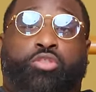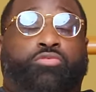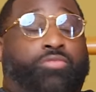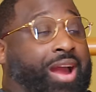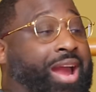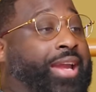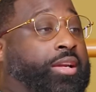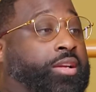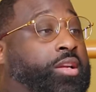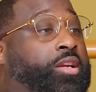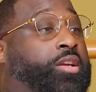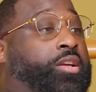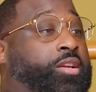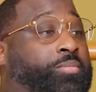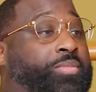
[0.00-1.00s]
You're right.
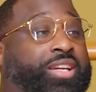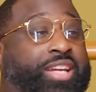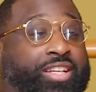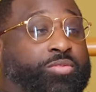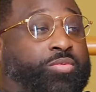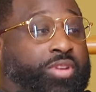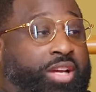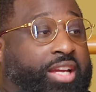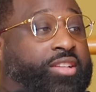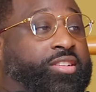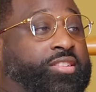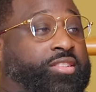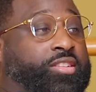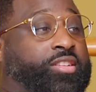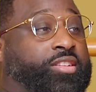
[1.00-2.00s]
But guess what?
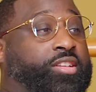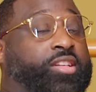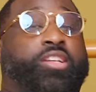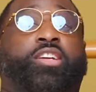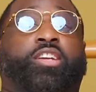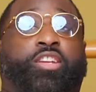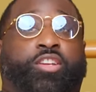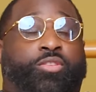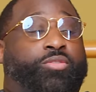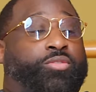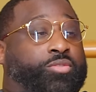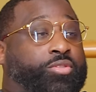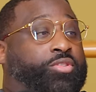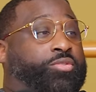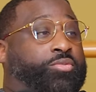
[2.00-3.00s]

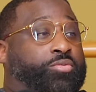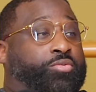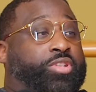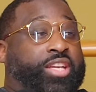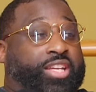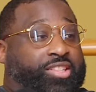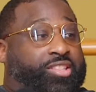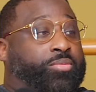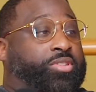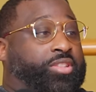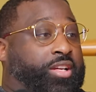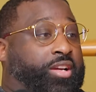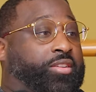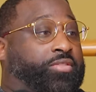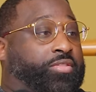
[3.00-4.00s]
You did some
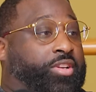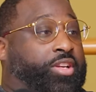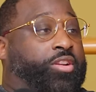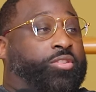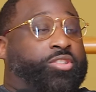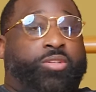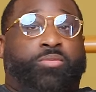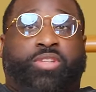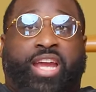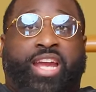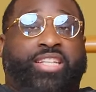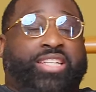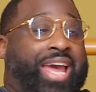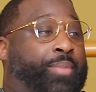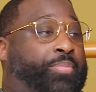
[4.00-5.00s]
stuff. Mm-hmm. You know, some
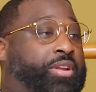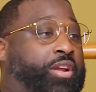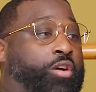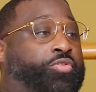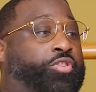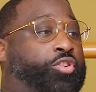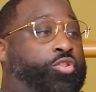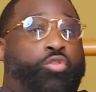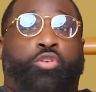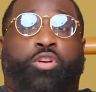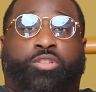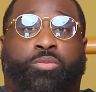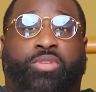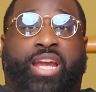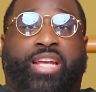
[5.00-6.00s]
things happened off the
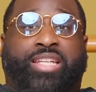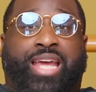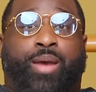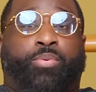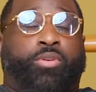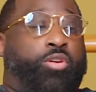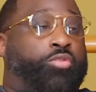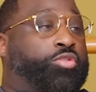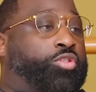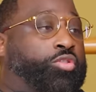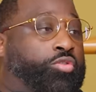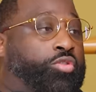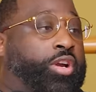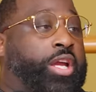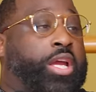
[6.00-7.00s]
court, some things happened on the
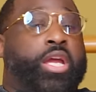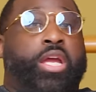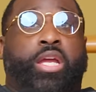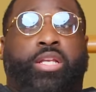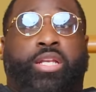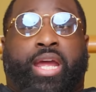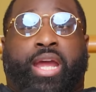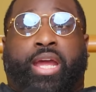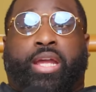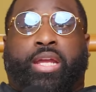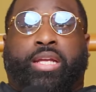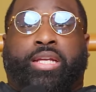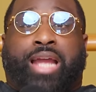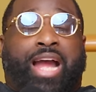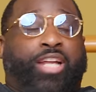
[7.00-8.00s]
court that
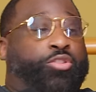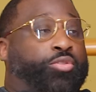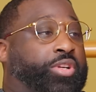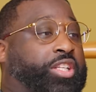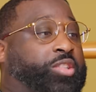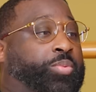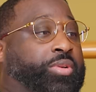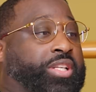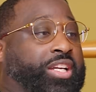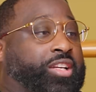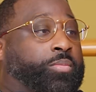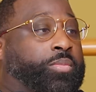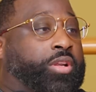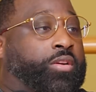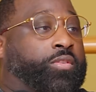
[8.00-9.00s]
got you in this
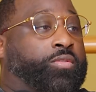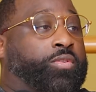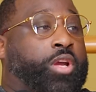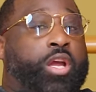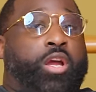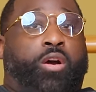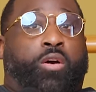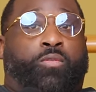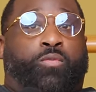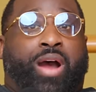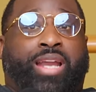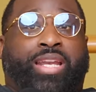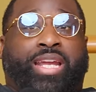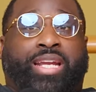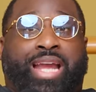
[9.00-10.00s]
predicament of
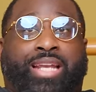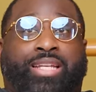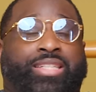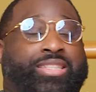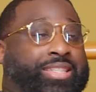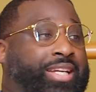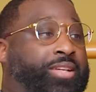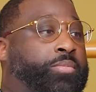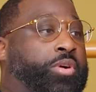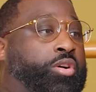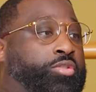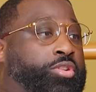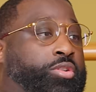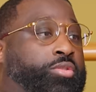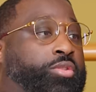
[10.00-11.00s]
why they got this stigma on you.